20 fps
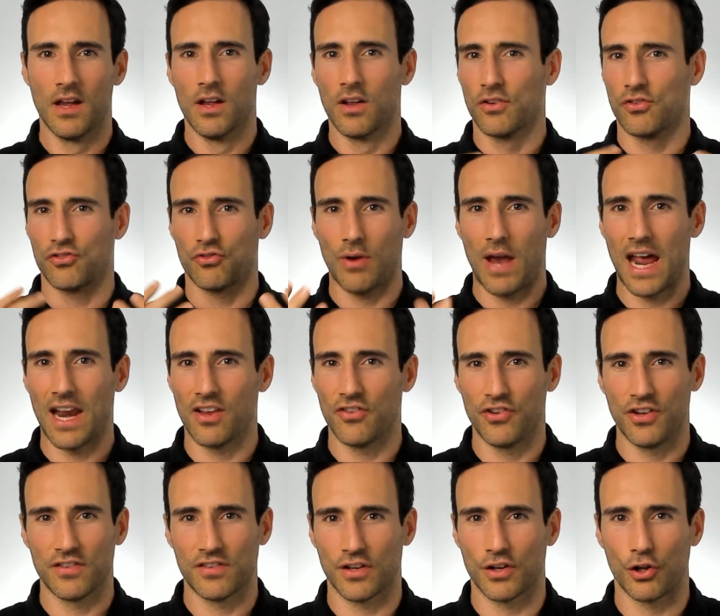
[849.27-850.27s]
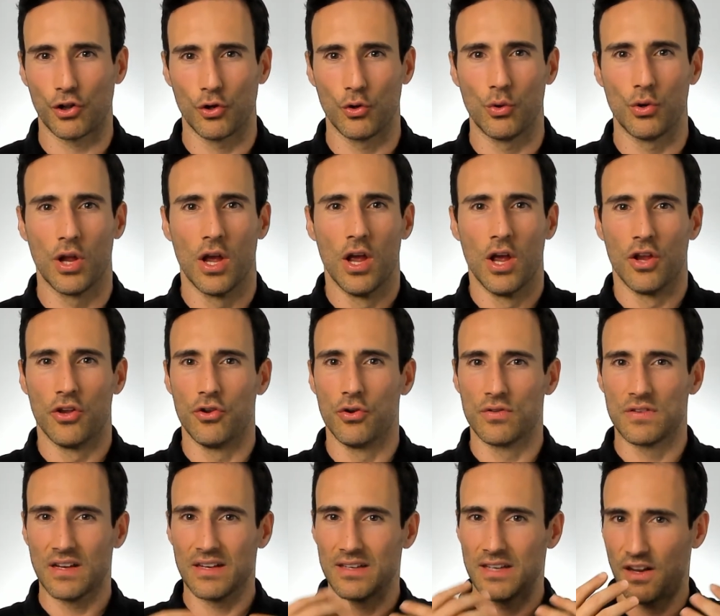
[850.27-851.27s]
Strategies include
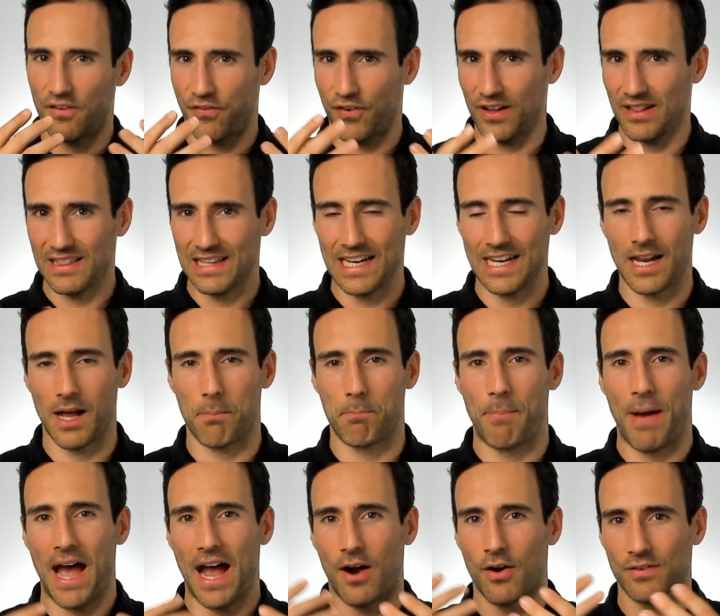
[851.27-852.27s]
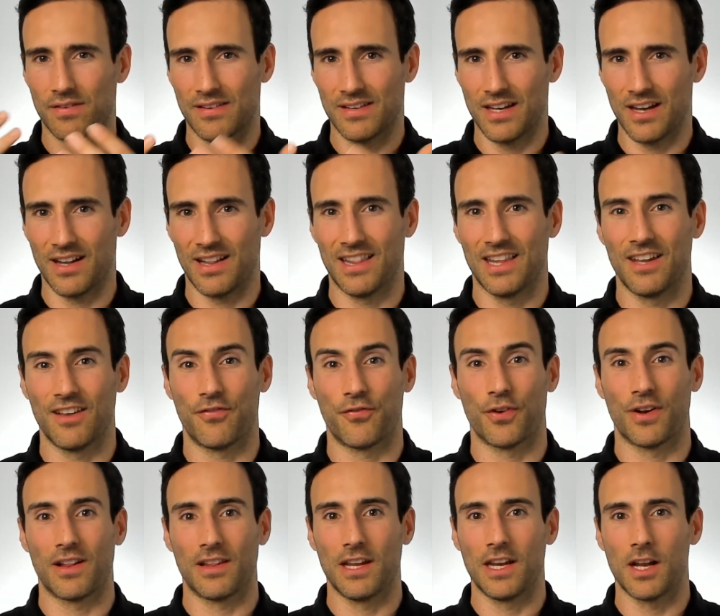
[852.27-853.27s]
using different lead-up powers and
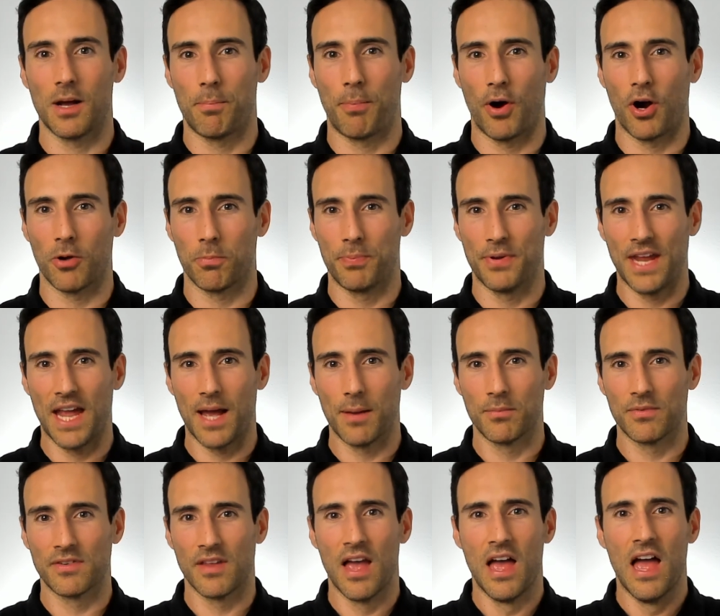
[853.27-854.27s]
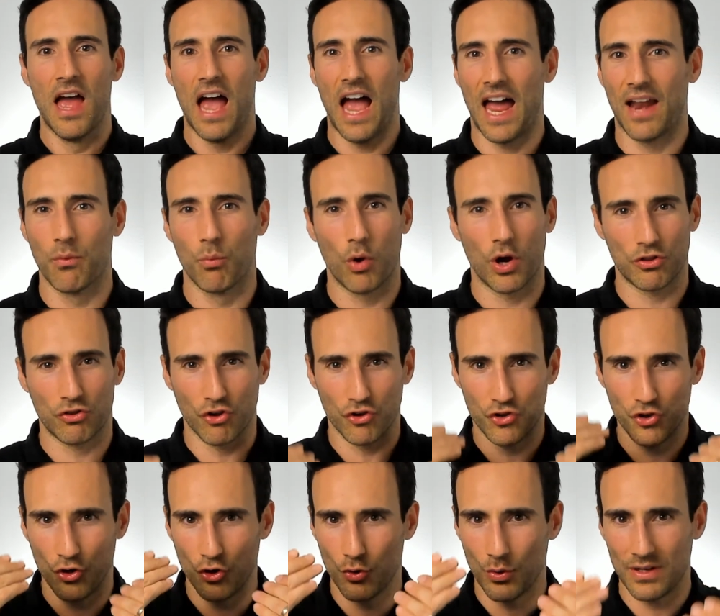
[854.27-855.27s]
different lead-up RPMs, and what to
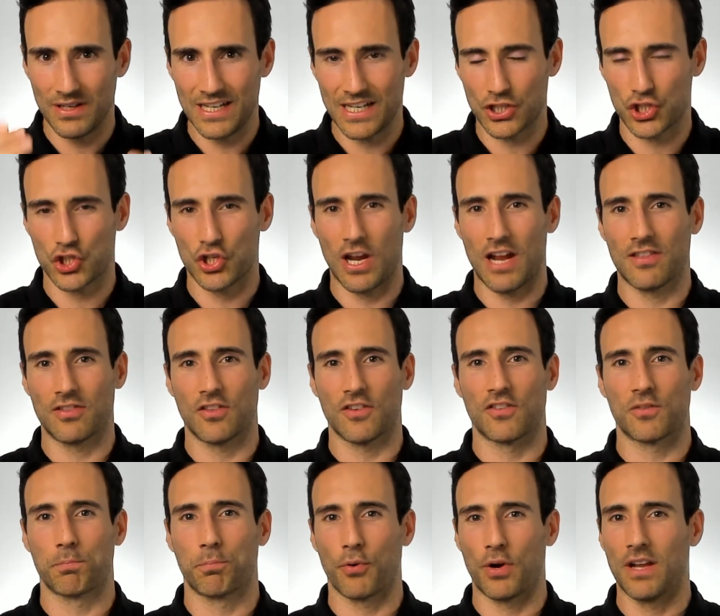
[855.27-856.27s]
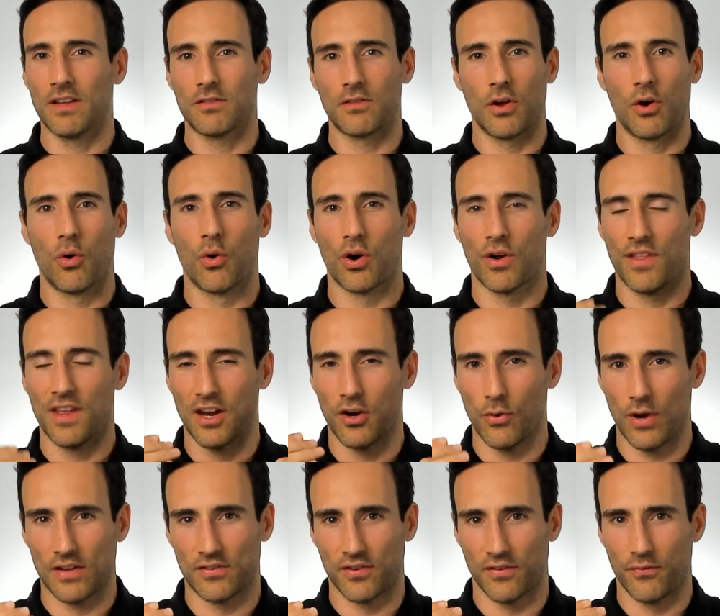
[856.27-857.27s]
do to initiate the sprint or the
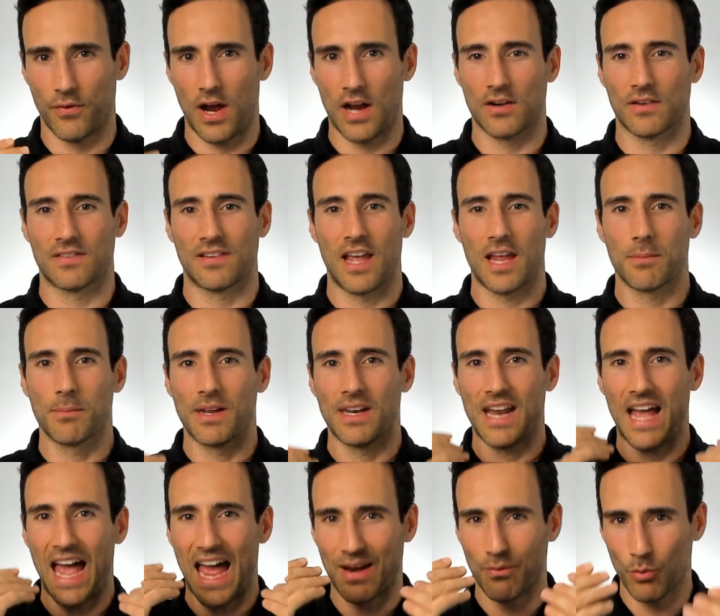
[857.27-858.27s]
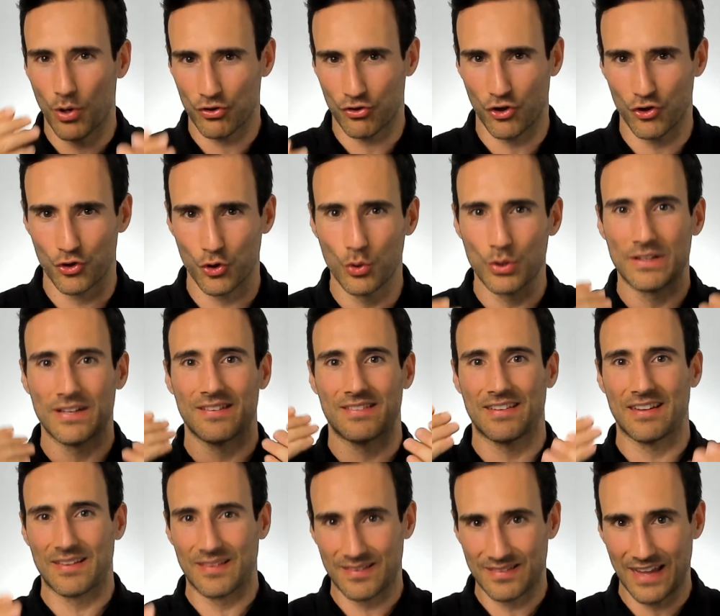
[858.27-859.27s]
aggressive rider segment, and what to do to
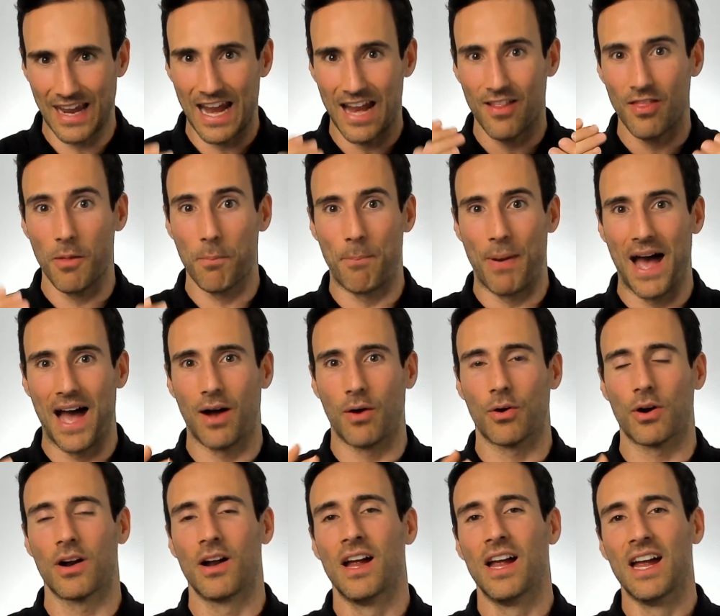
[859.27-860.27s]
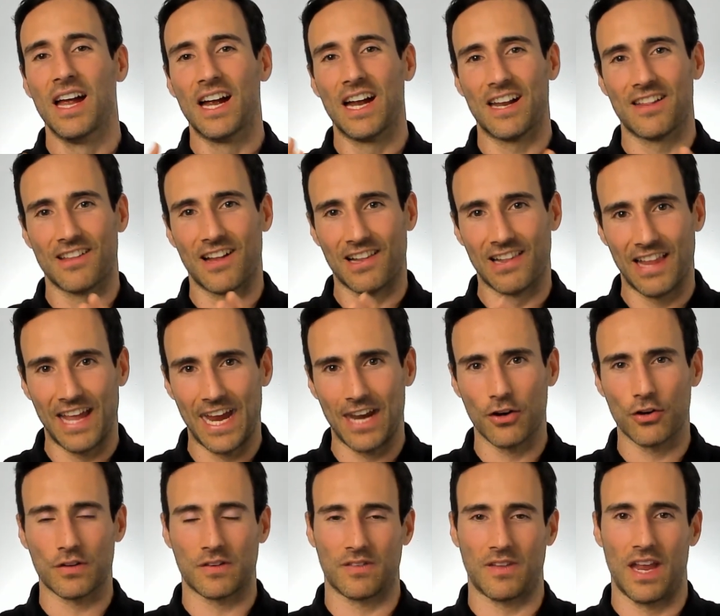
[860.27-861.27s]
sustain the power in the
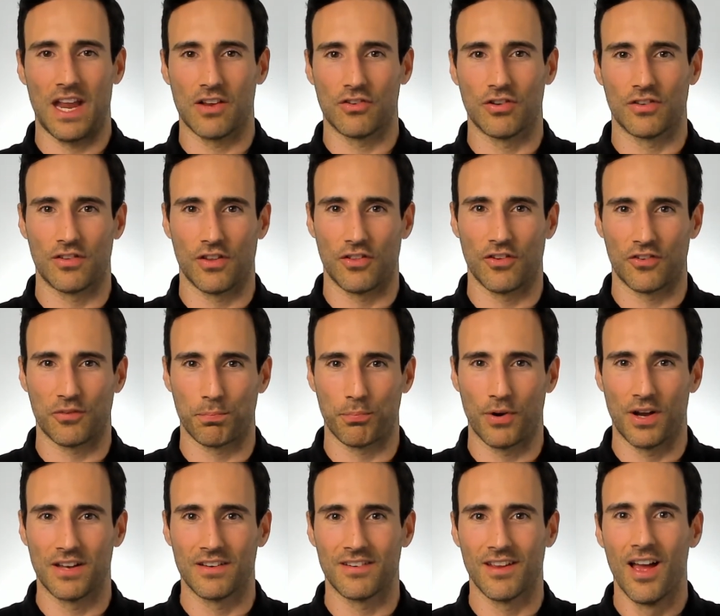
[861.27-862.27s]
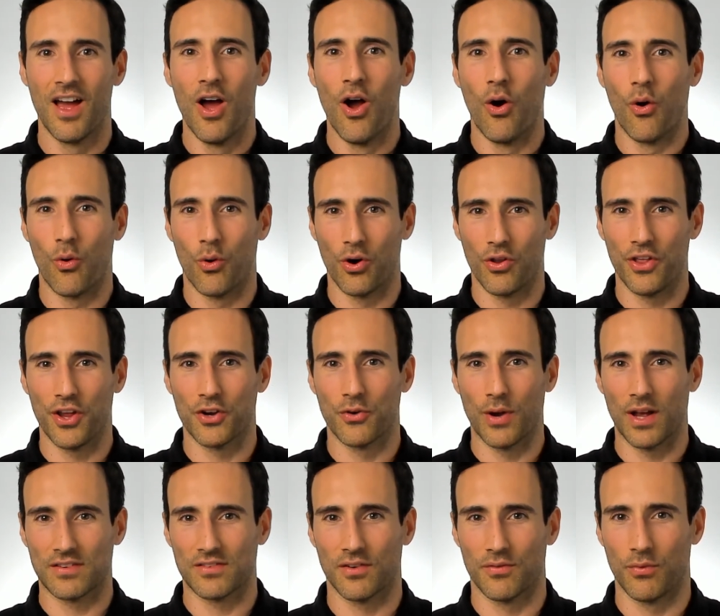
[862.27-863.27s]
later stages of the sprint or the
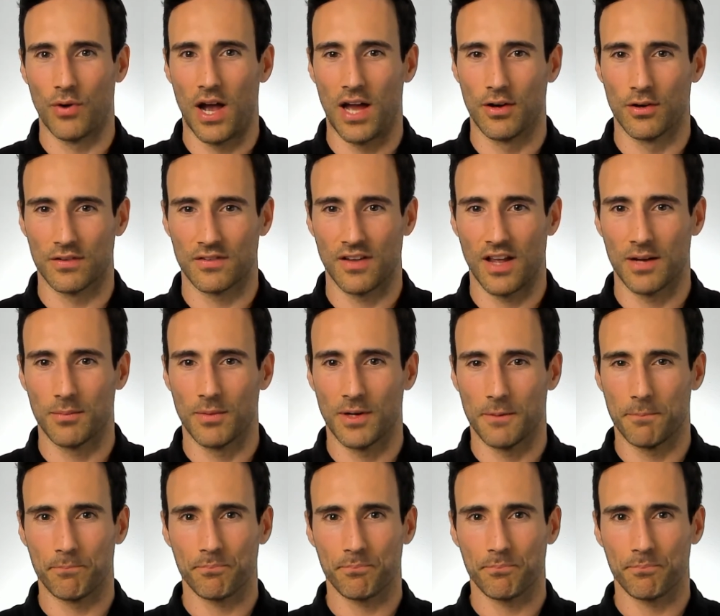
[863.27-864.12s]
aggressive rider segment.